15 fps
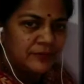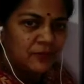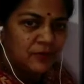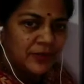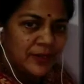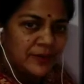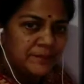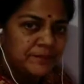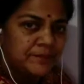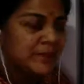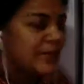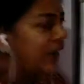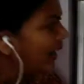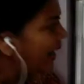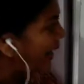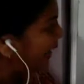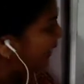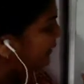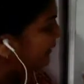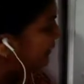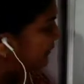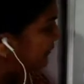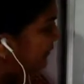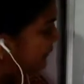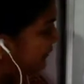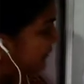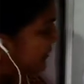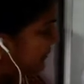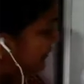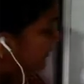okay and
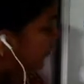this is